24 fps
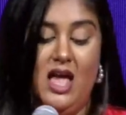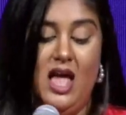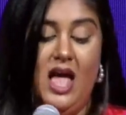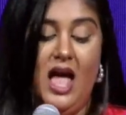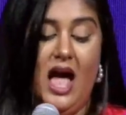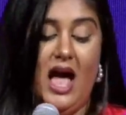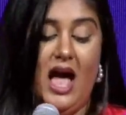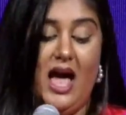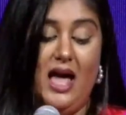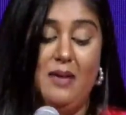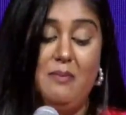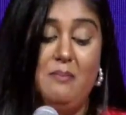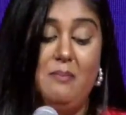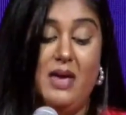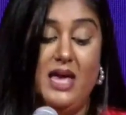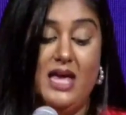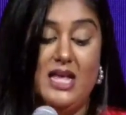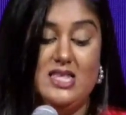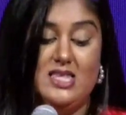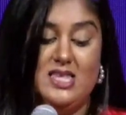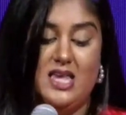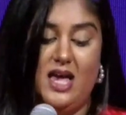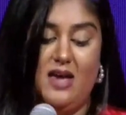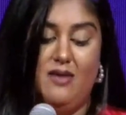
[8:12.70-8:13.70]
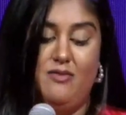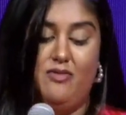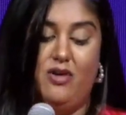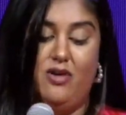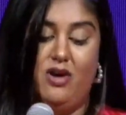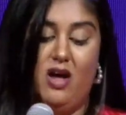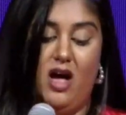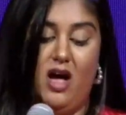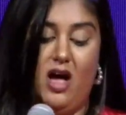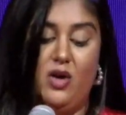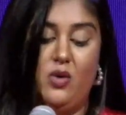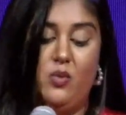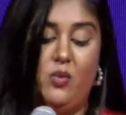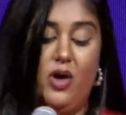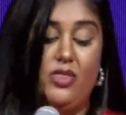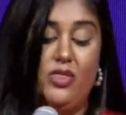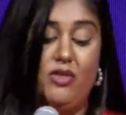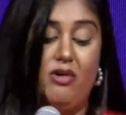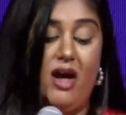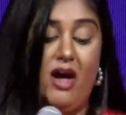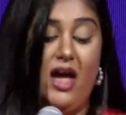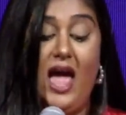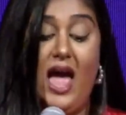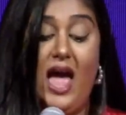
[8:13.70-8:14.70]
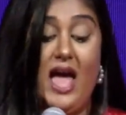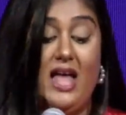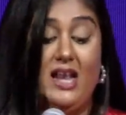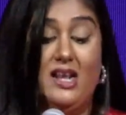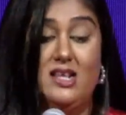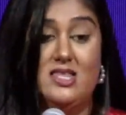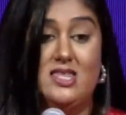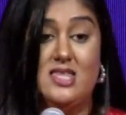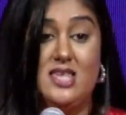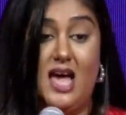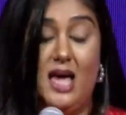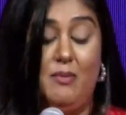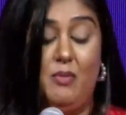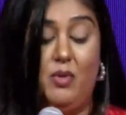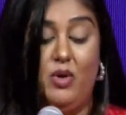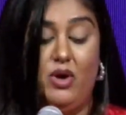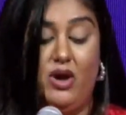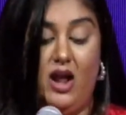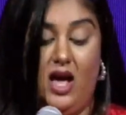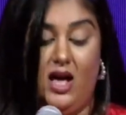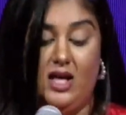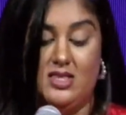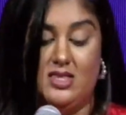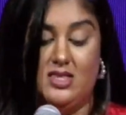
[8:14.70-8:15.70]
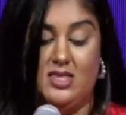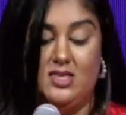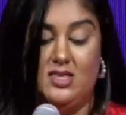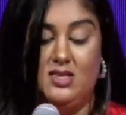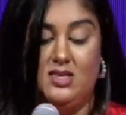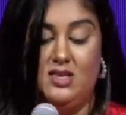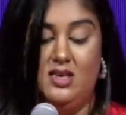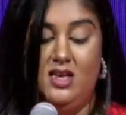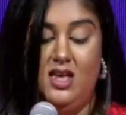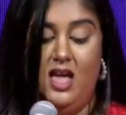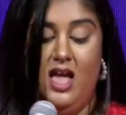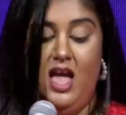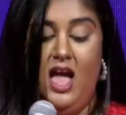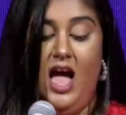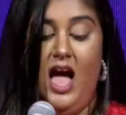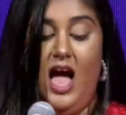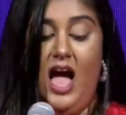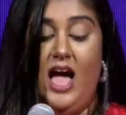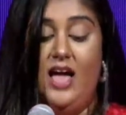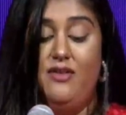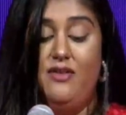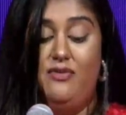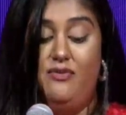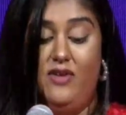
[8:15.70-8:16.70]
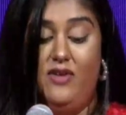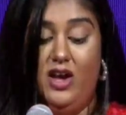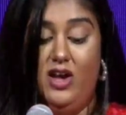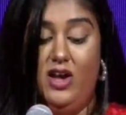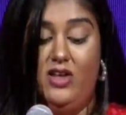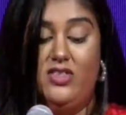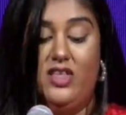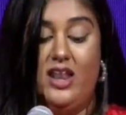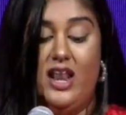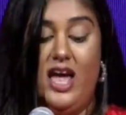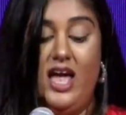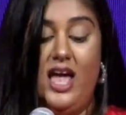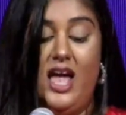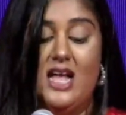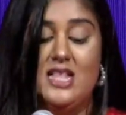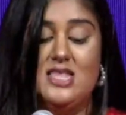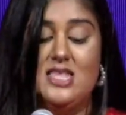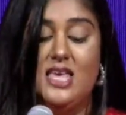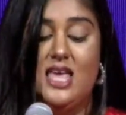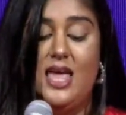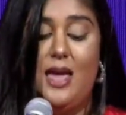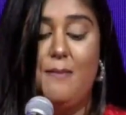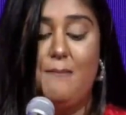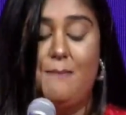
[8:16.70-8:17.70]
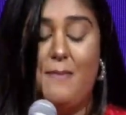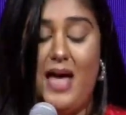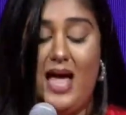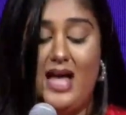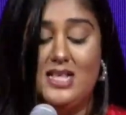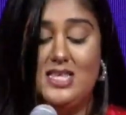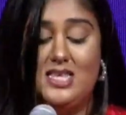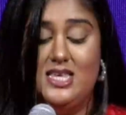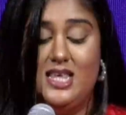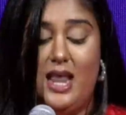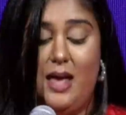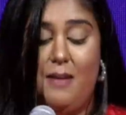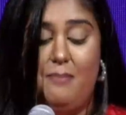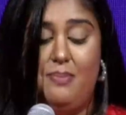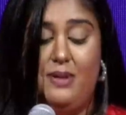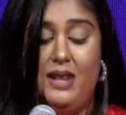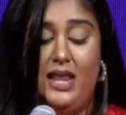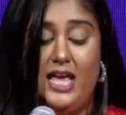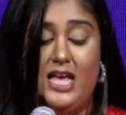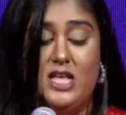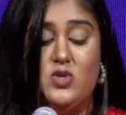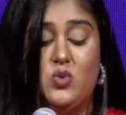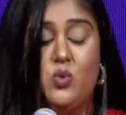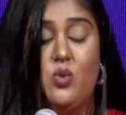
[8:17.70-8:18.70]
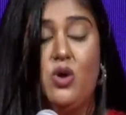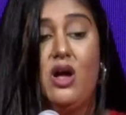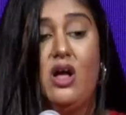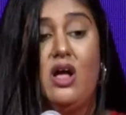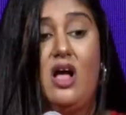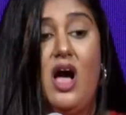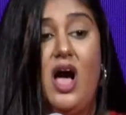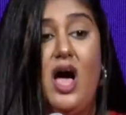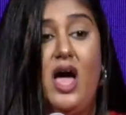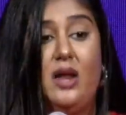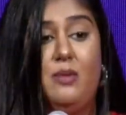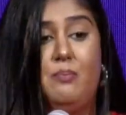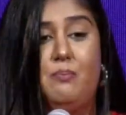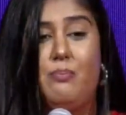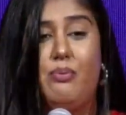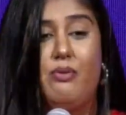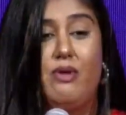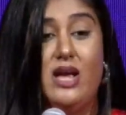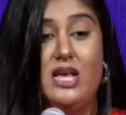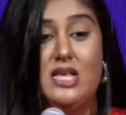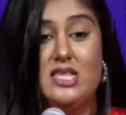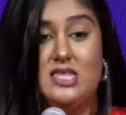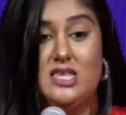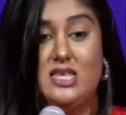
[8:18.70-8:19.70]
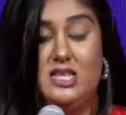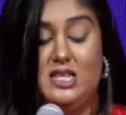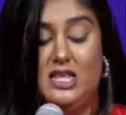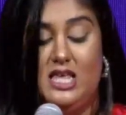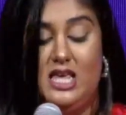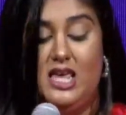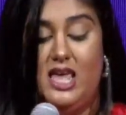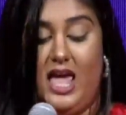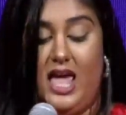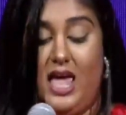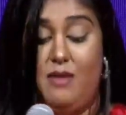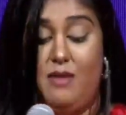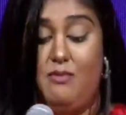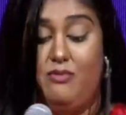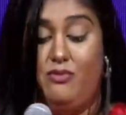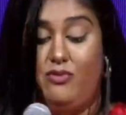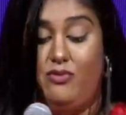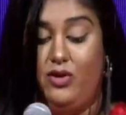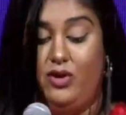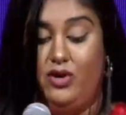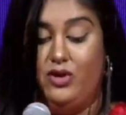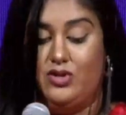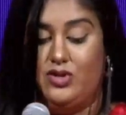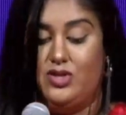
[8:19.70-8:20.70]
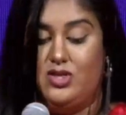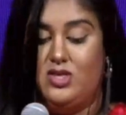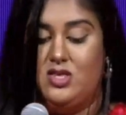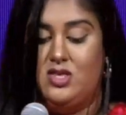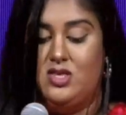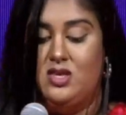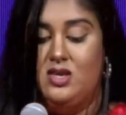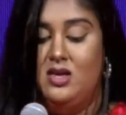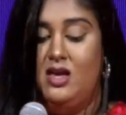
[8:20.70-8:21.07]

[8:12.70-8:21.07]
I made time for God, whether I had the time or not. I figured that I had to get back to that place where God brazenly came first.